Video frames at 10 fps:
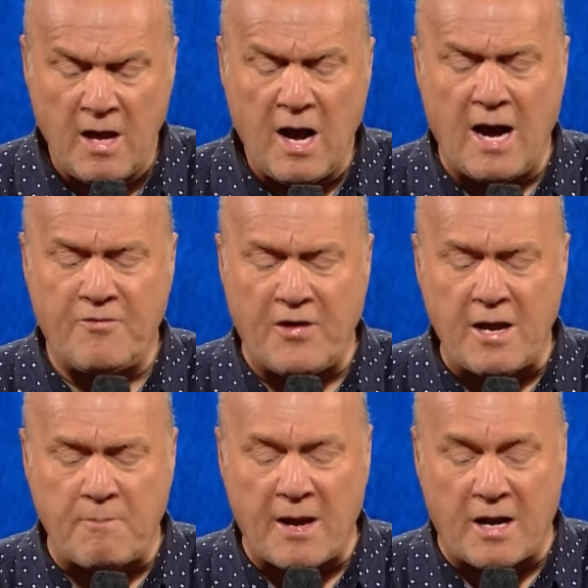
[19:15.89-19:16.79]
I
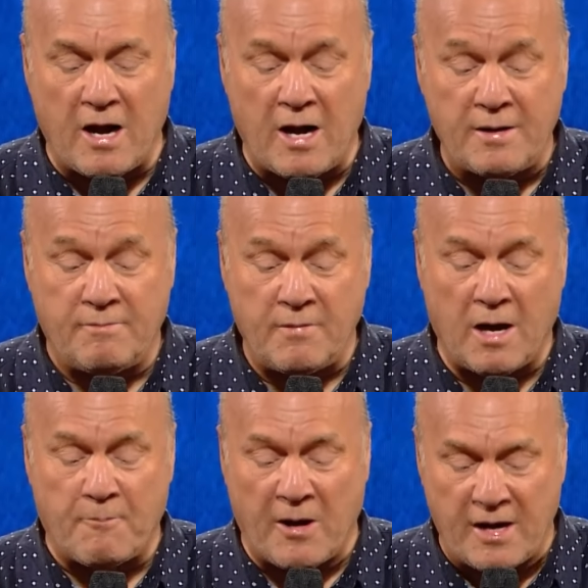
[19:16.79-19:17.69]
thank my God
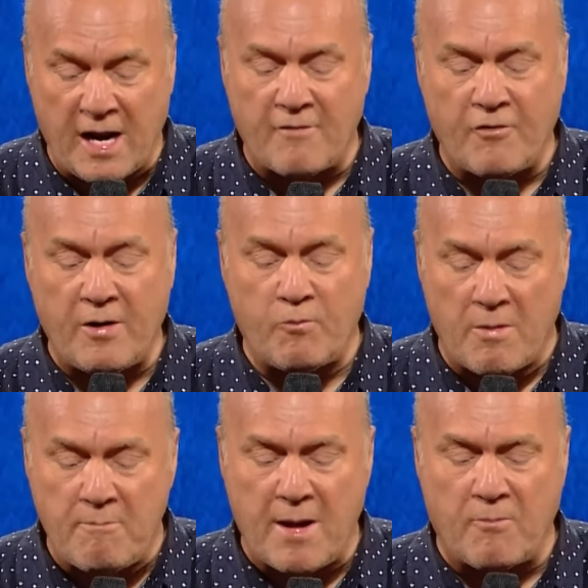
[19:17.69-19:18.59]
upon every
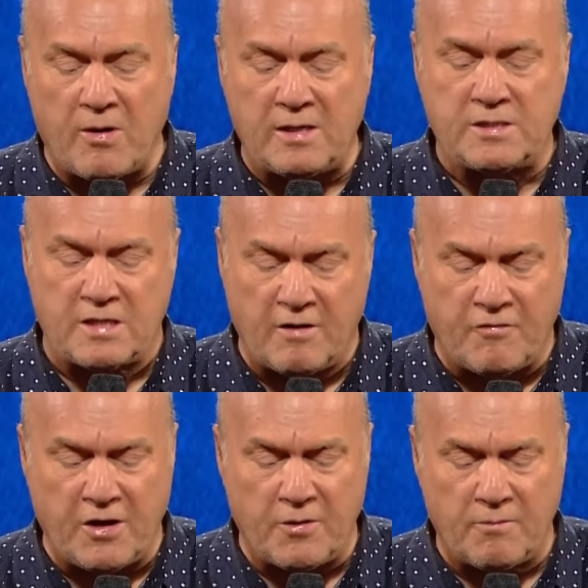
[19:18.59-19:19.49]
remembrance of
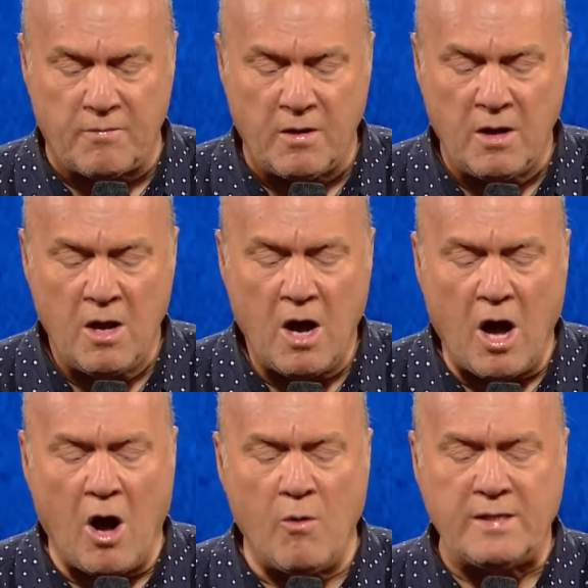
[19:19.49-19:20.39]
you,
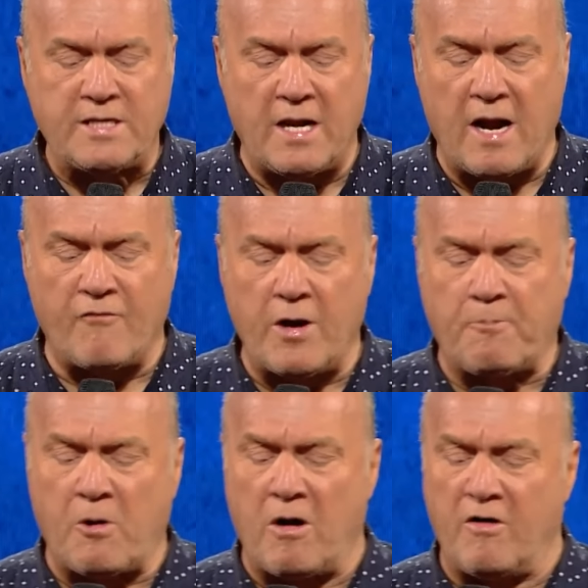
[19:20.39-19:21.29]
always in every
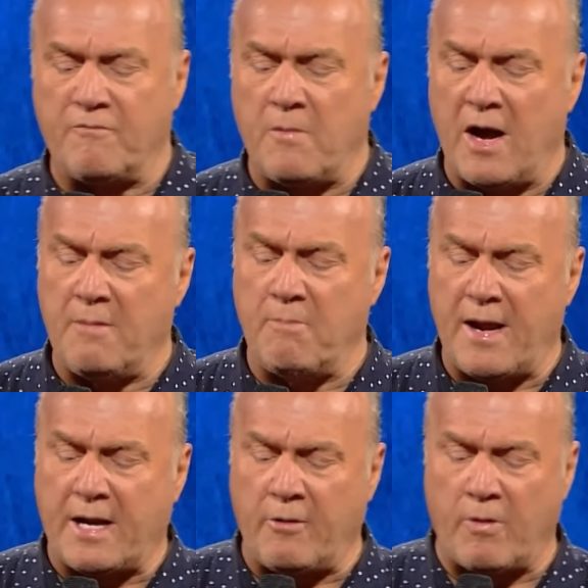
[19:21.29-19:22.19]
prayer of mine,
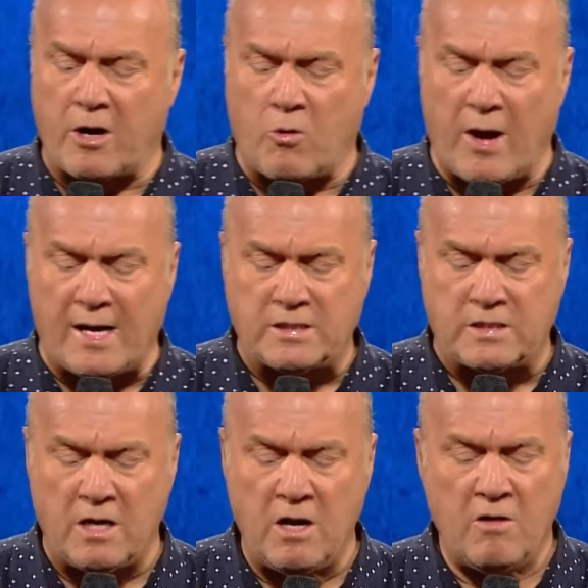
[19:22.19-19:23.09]
making
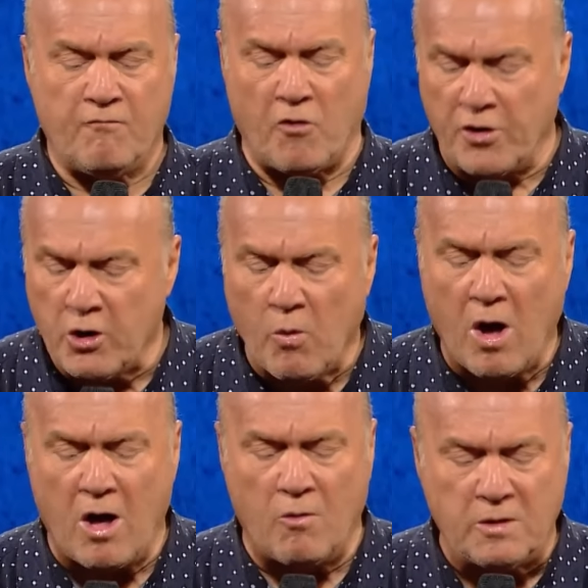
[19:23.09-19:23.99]
request for you
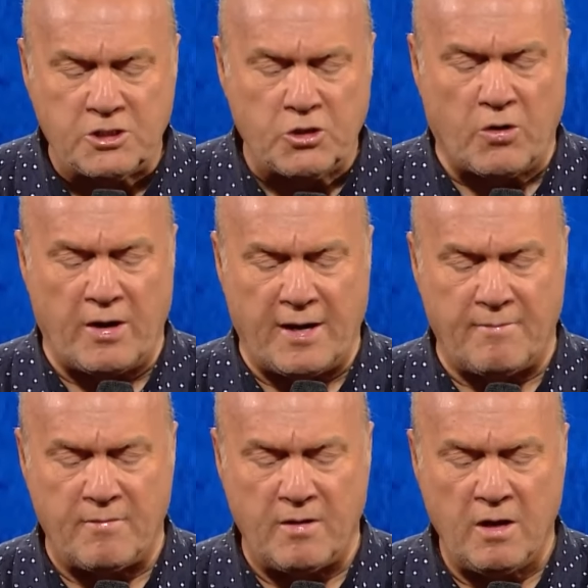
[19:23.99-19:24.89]
all with joy,
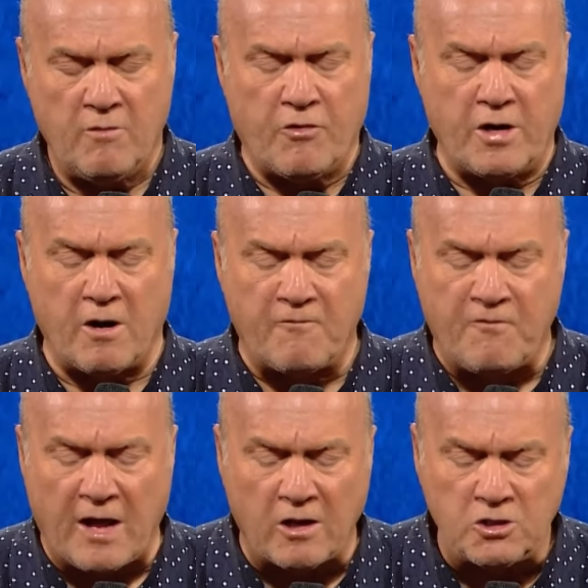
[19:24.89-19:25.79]
for your
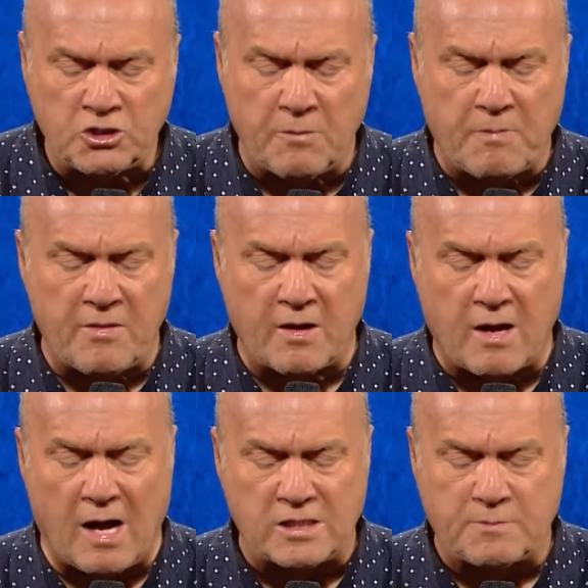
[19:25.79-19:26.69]
fellowship in the
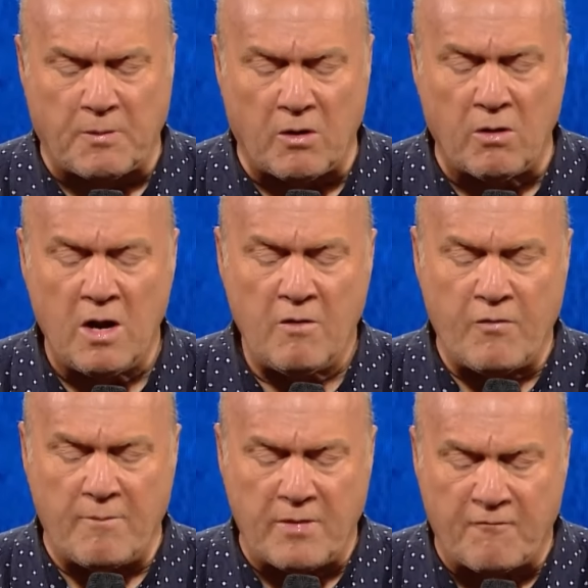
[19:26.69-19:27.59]
gospel
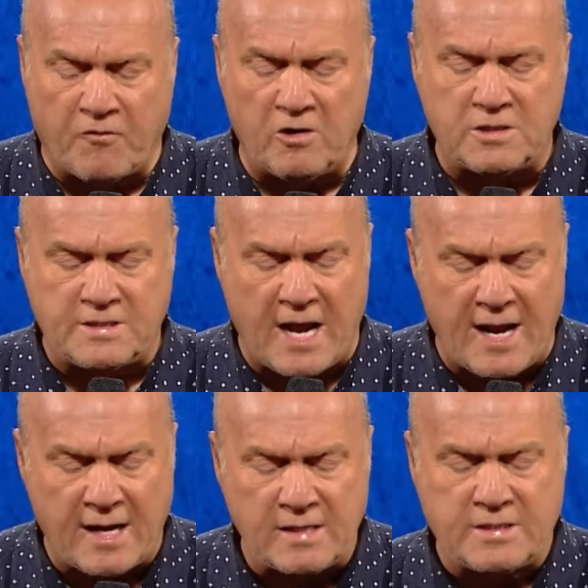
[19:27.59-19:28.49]
from the first
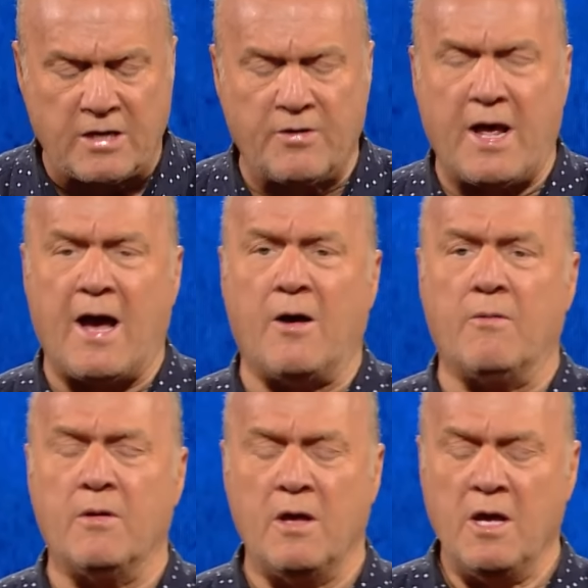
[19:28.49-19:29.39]
day until now,
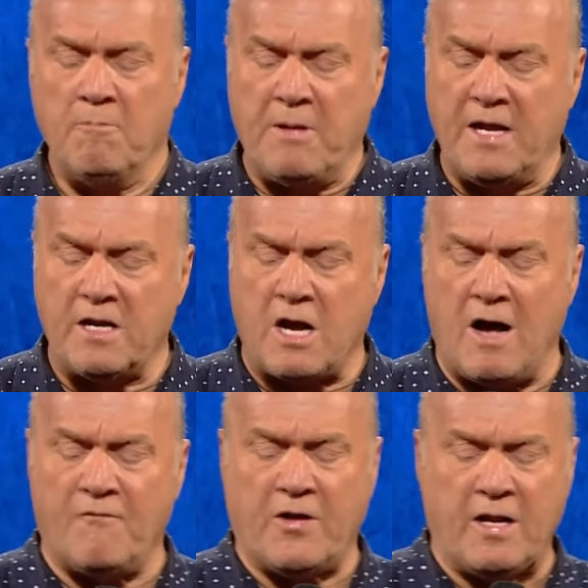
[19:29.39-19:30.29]
being
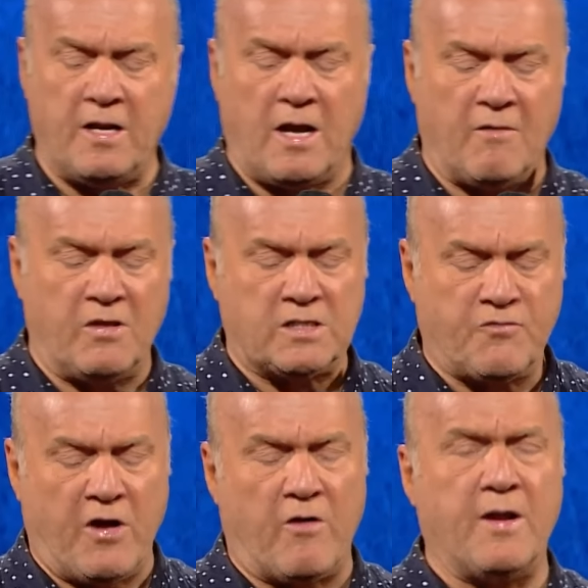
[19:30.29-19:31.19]
confident of this
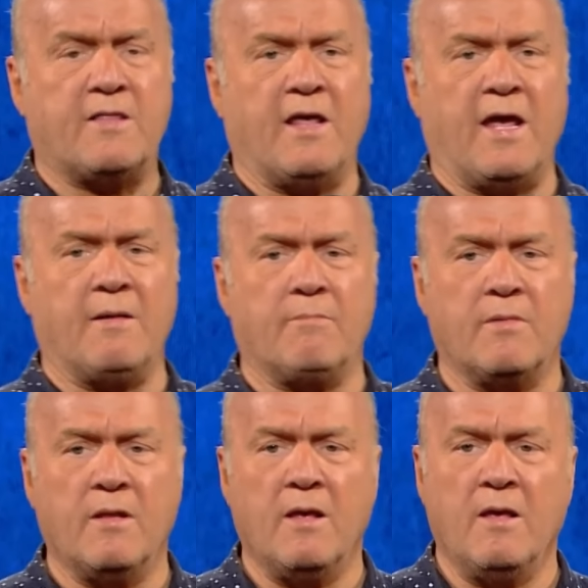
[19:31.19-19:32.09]
very thing,
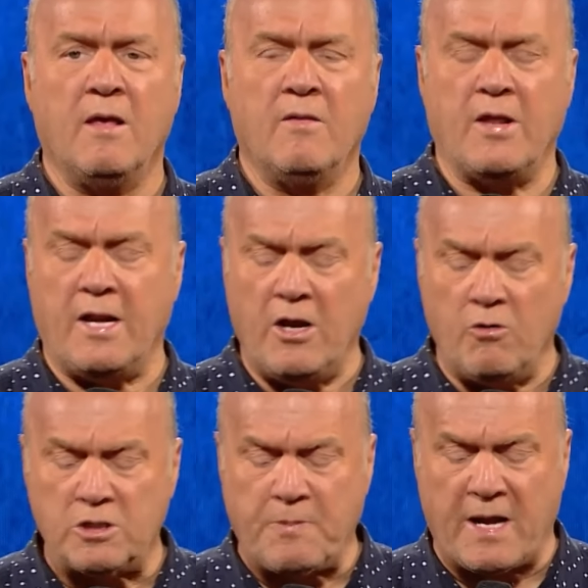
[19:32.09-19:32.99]
that he
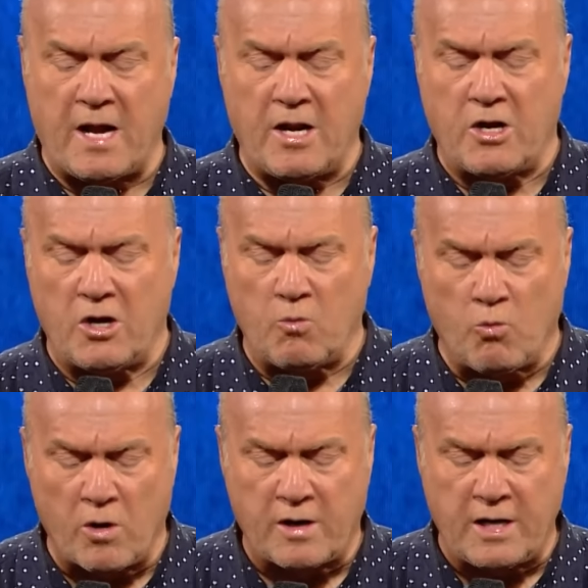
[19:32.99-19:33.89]
who has begun a good
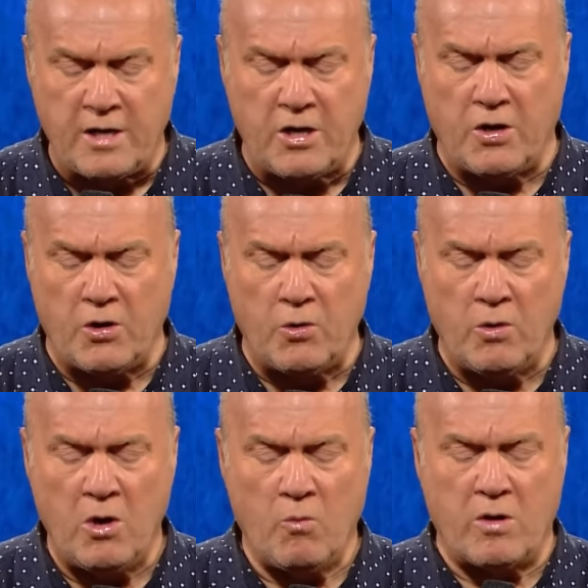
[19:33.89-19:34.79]
work in you
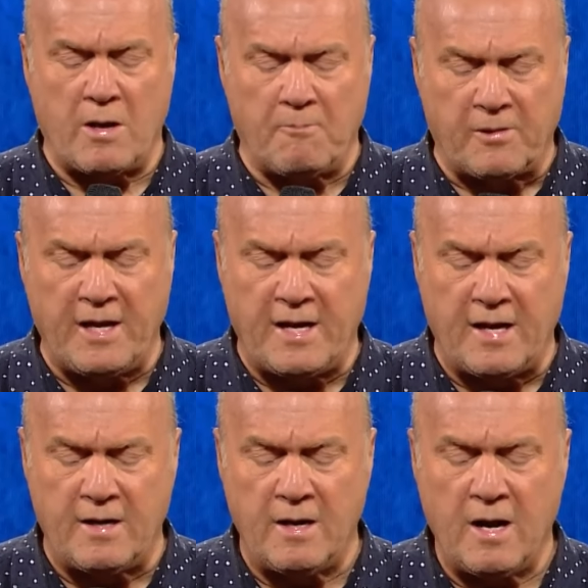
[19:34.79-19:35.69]
will complete
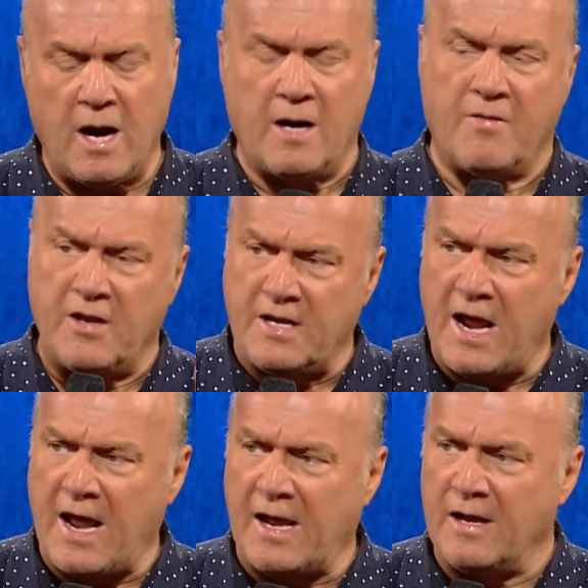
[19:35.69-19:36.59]
it unto the
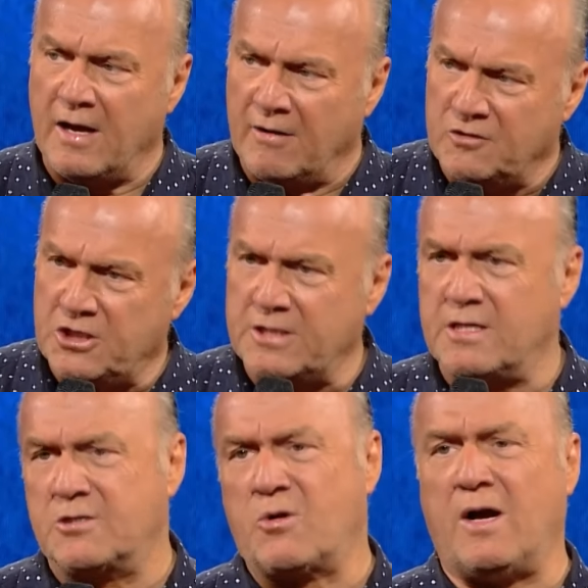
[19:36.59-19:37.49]
day of
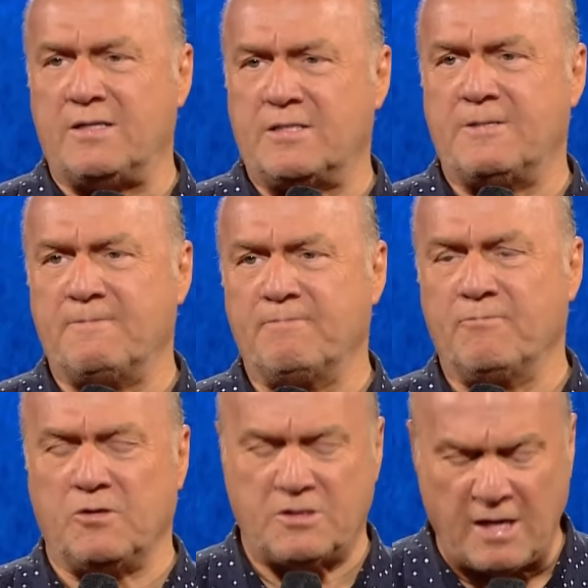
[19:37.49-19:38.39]
Jesus Christ.
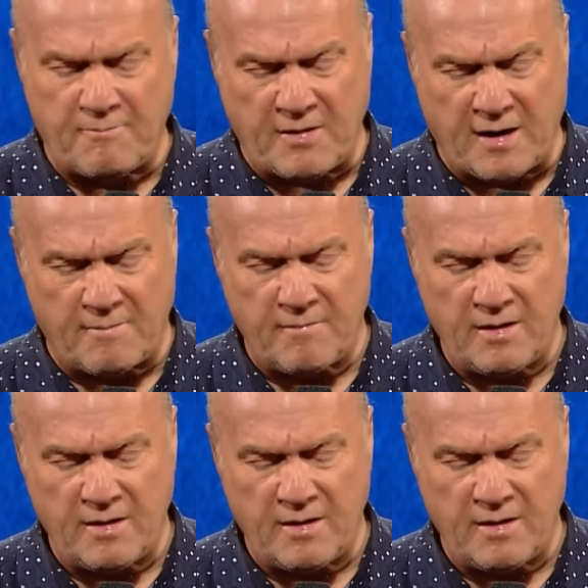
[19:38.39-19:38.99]
We'll stop there.